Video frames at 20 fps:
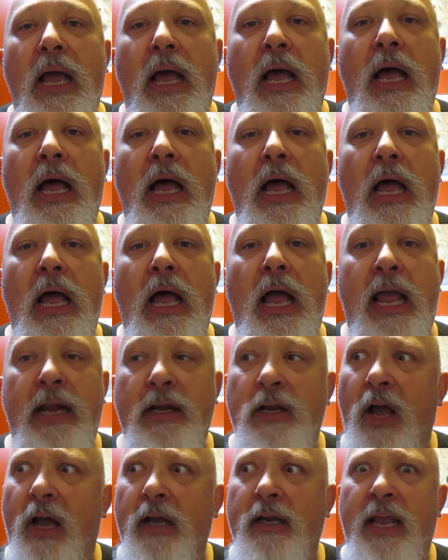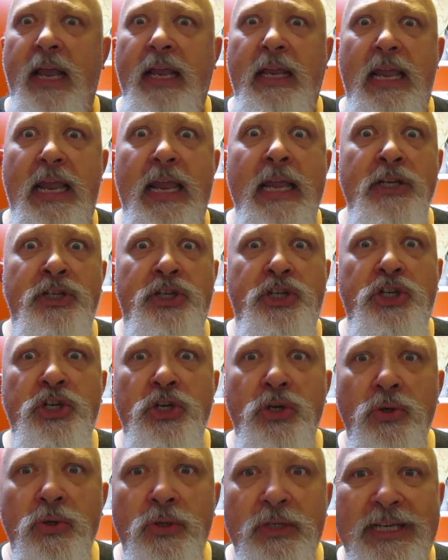and got
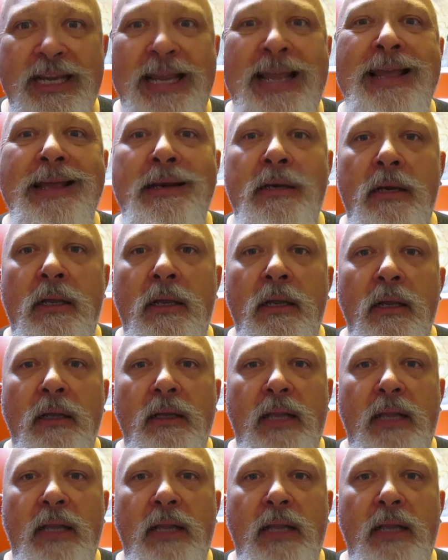issues in,